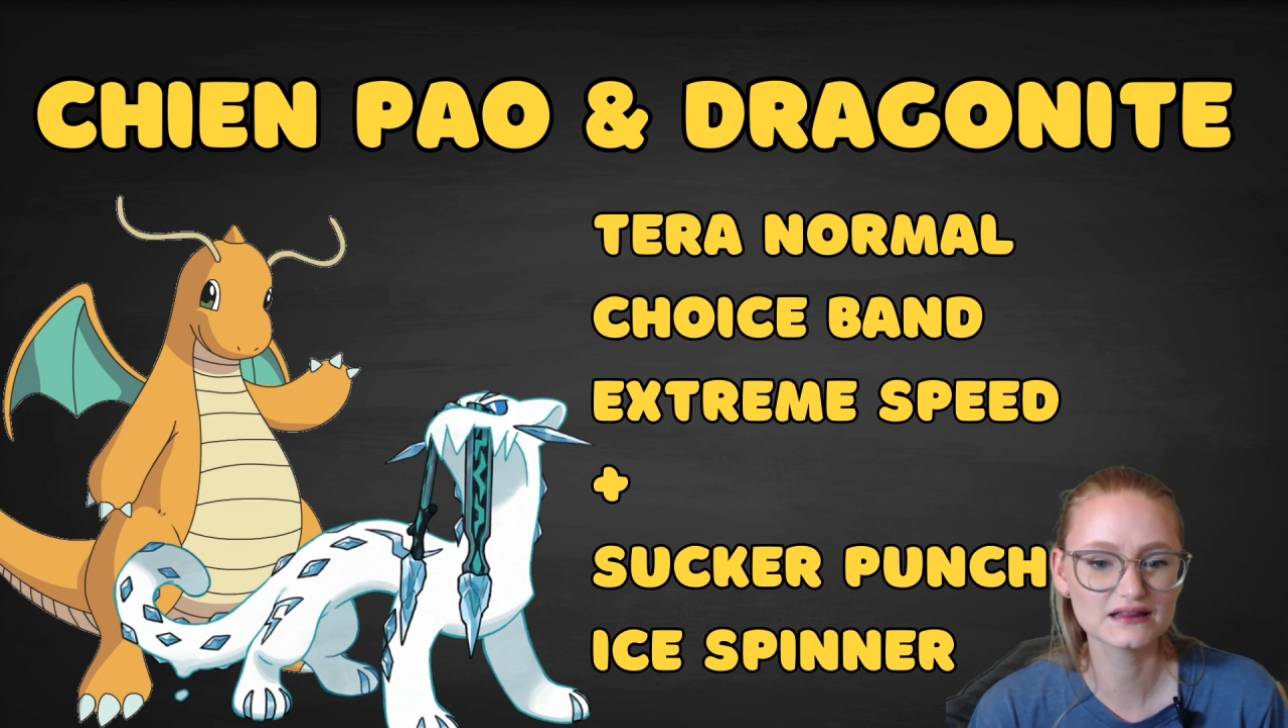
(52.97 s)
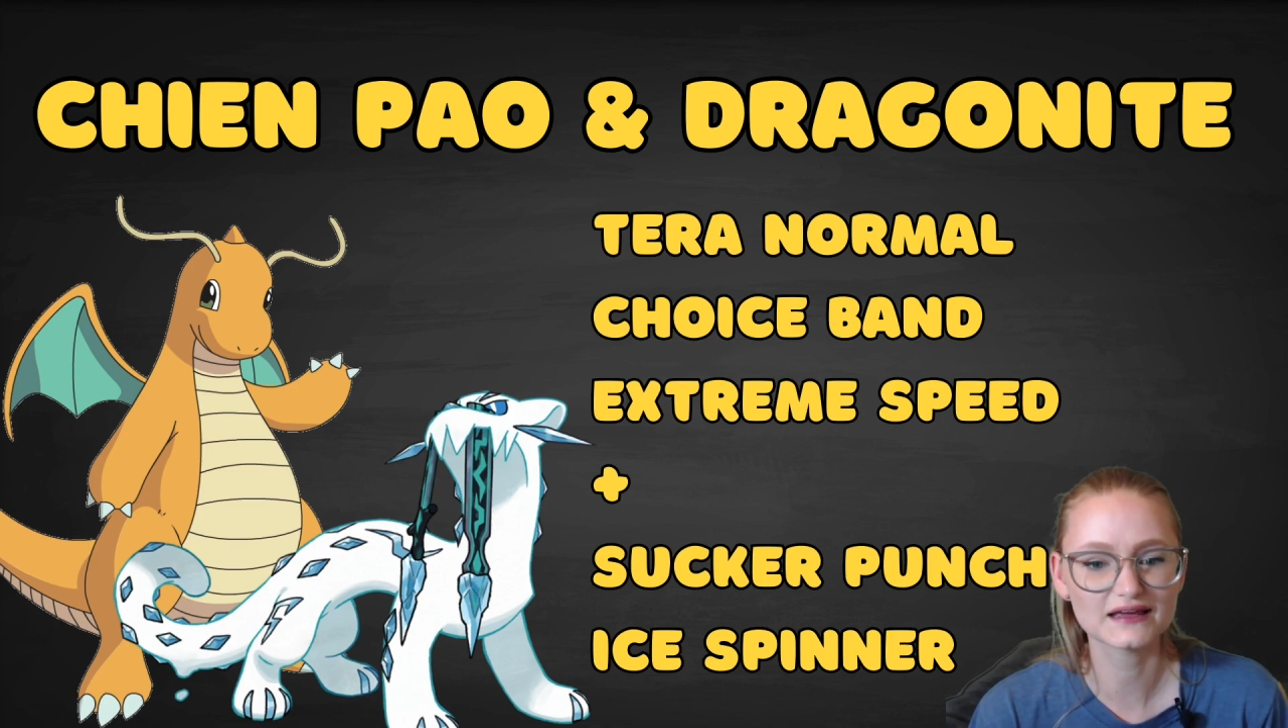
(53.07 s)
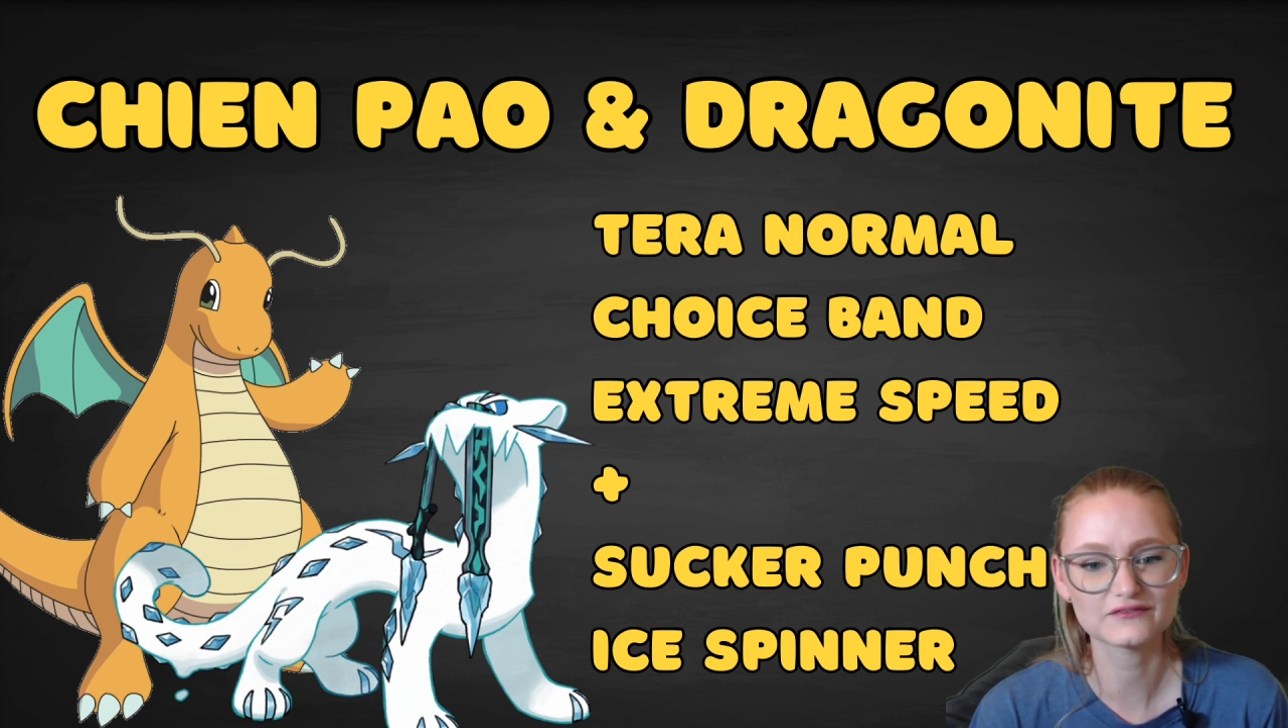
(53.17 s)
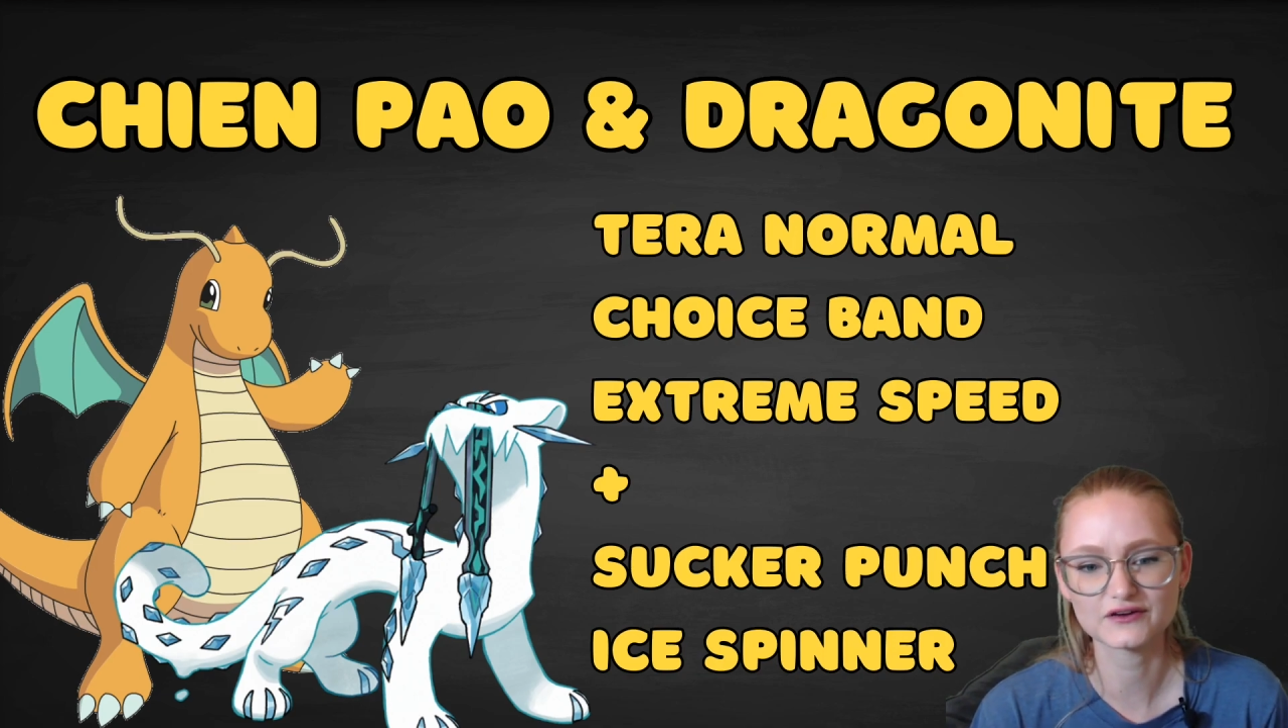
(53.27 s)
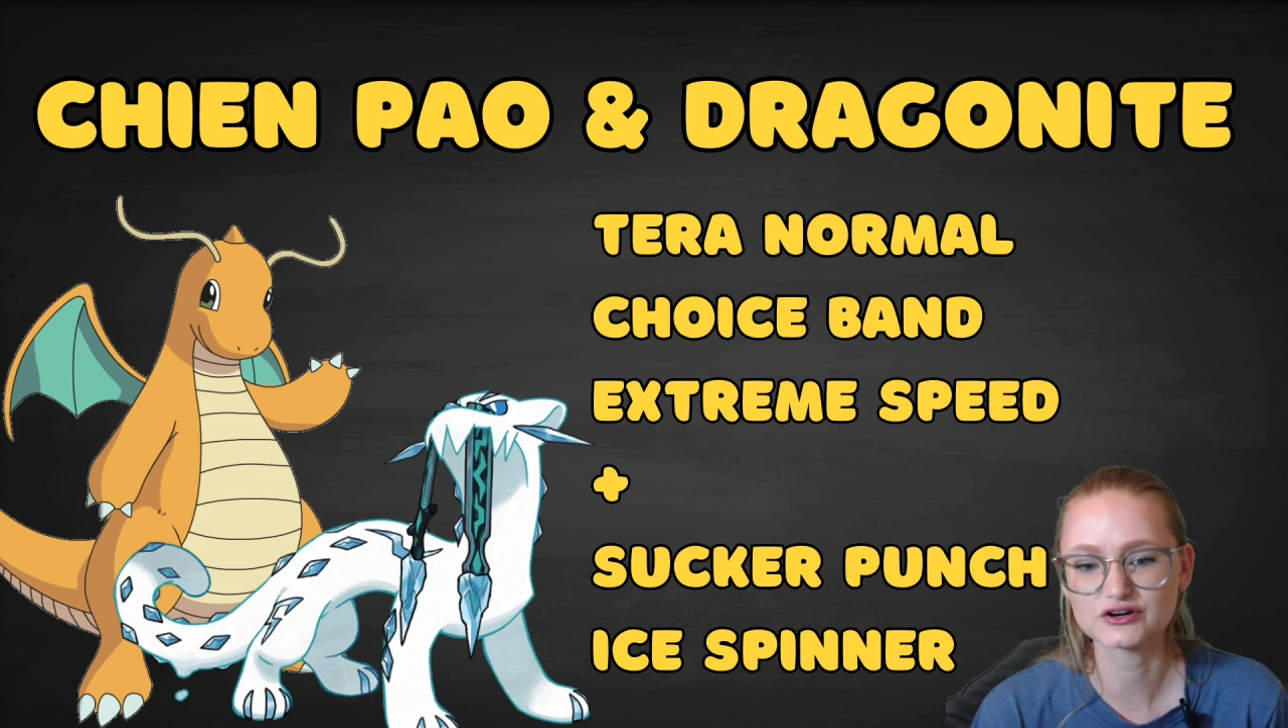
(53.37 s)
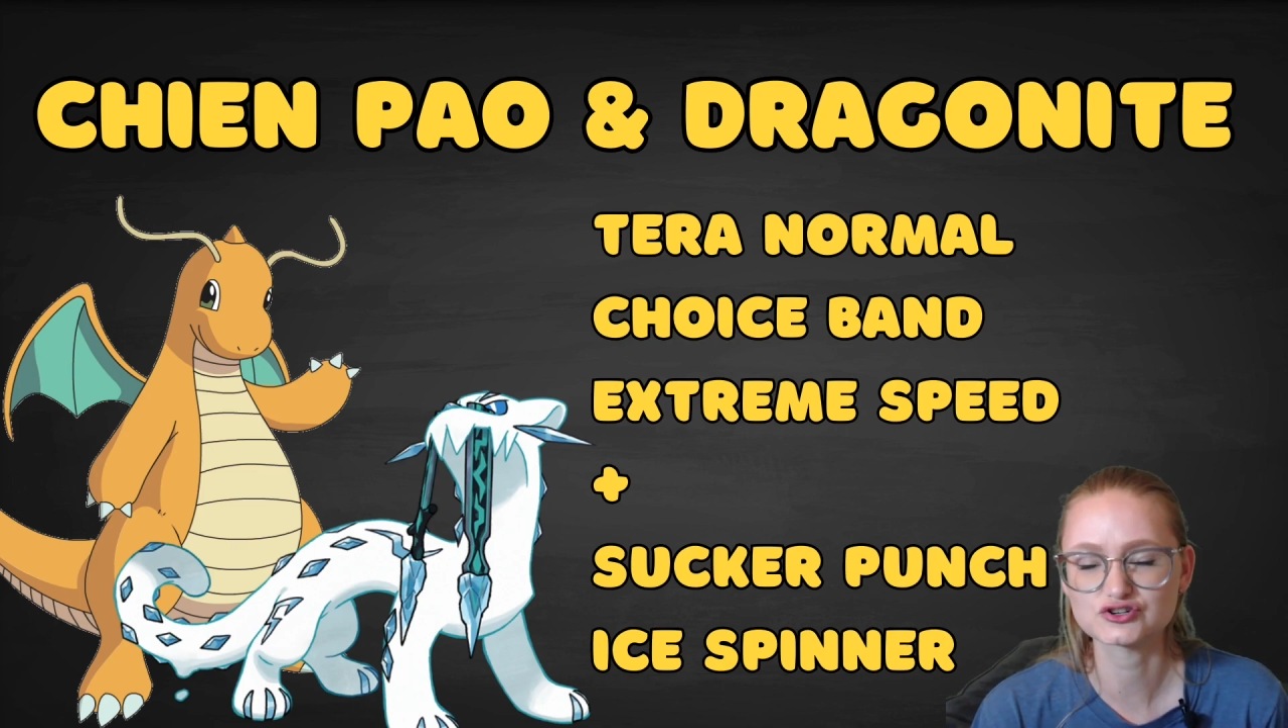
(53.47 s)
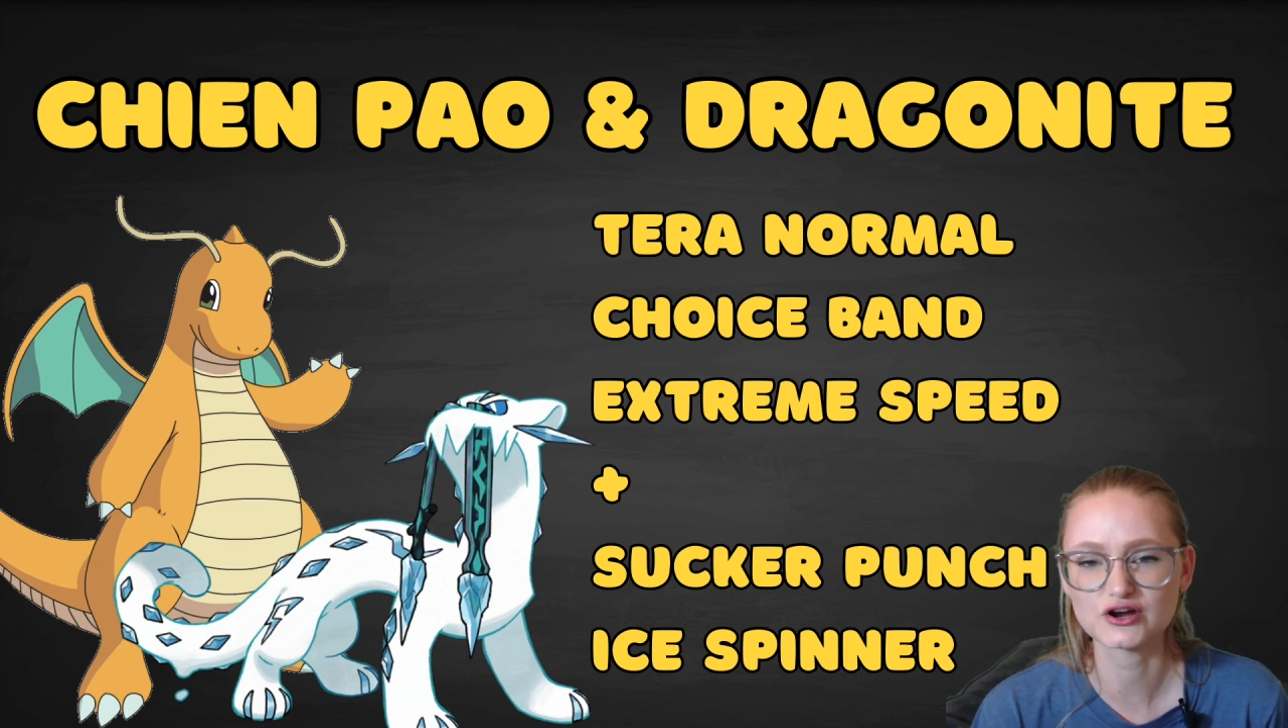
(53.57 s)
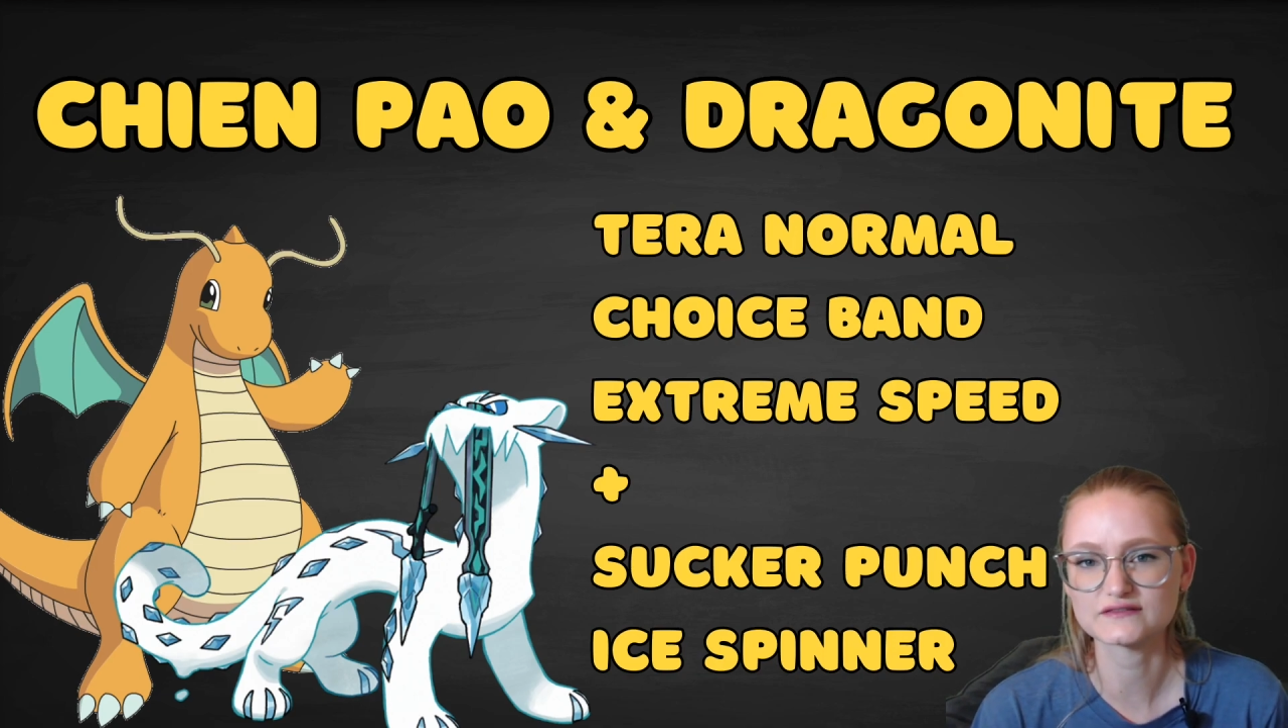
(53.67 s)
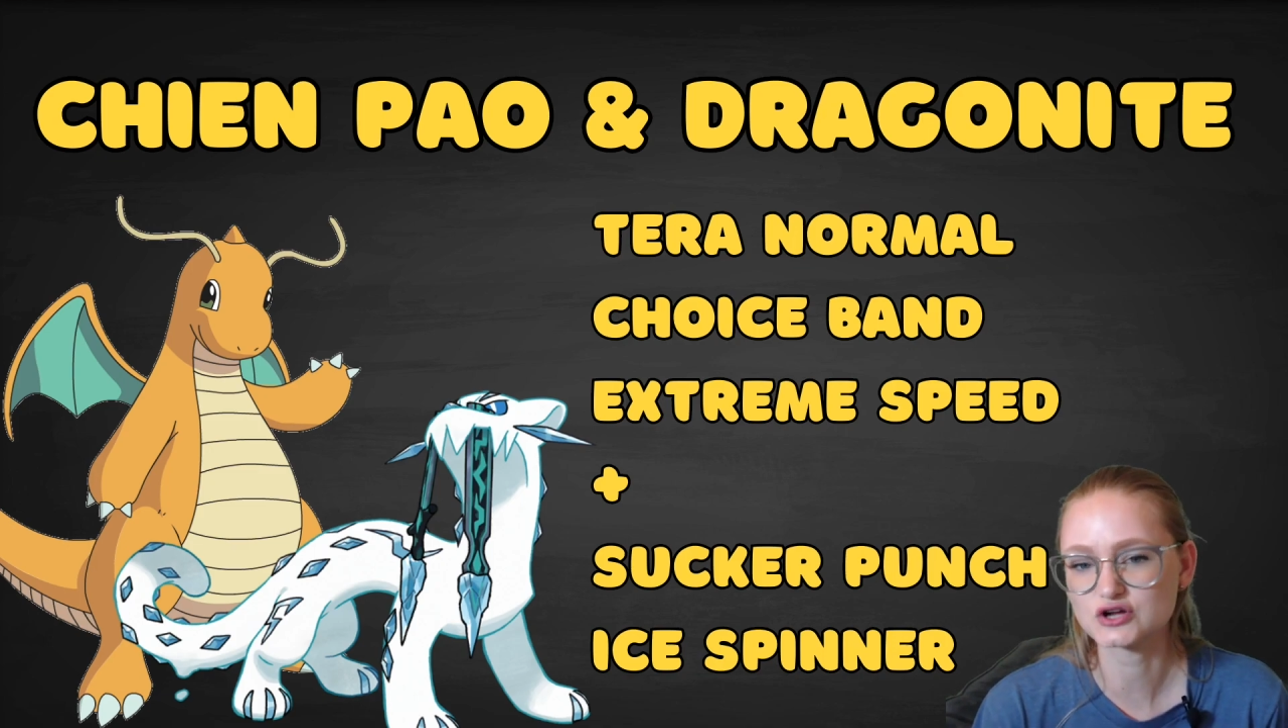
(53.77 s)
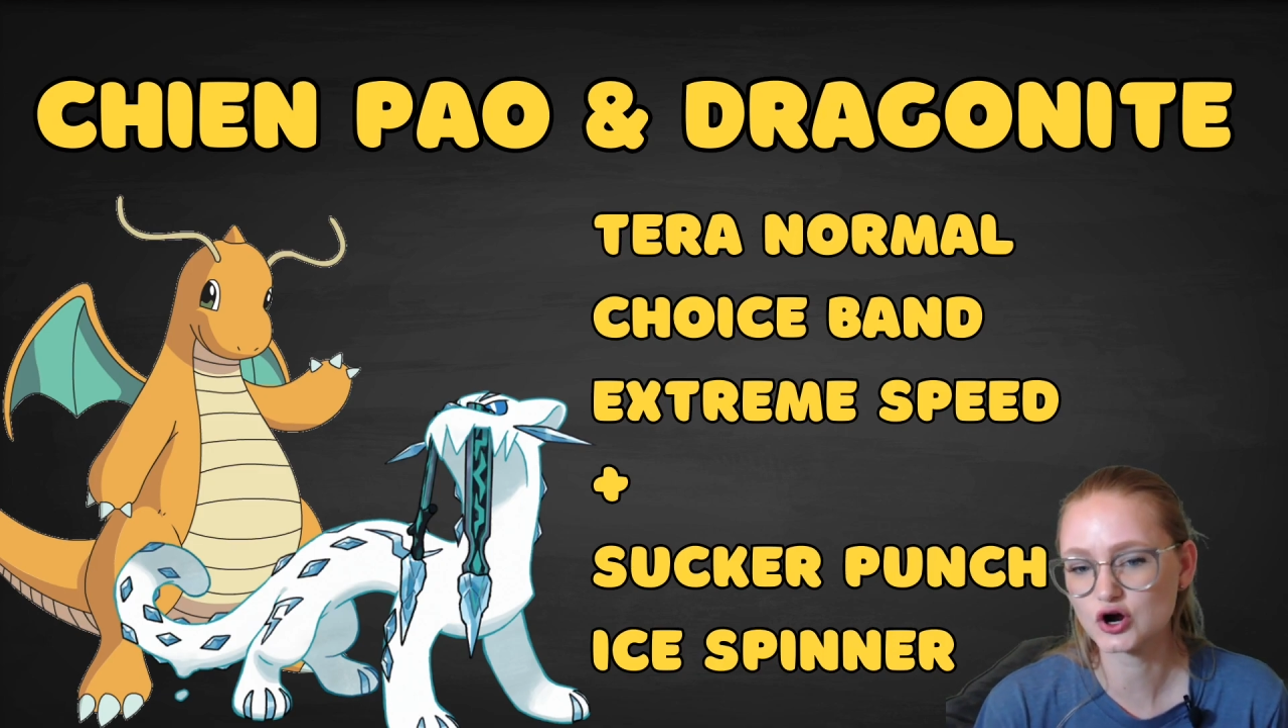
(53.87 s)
like Fairydraft's